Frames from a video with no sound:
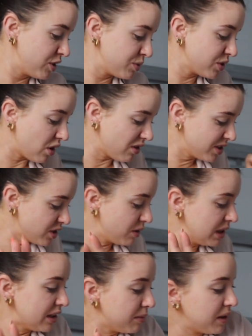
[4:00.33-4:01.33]
which was also
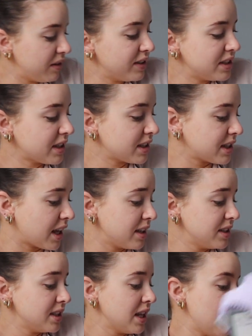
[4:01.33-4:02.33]
a little bit of a
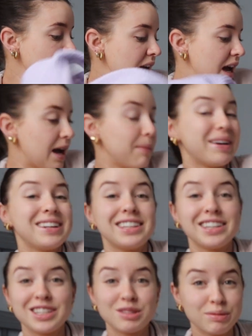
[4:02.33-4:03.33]
success. Um, I
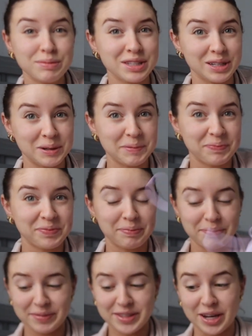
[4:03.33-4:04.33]
needed a swimsuit,
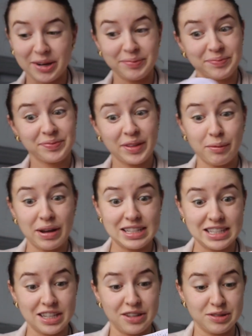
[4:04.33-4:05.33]
so we
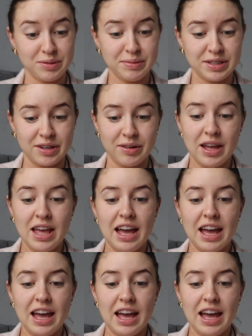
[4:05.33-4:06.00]
had to get a new swimsuit.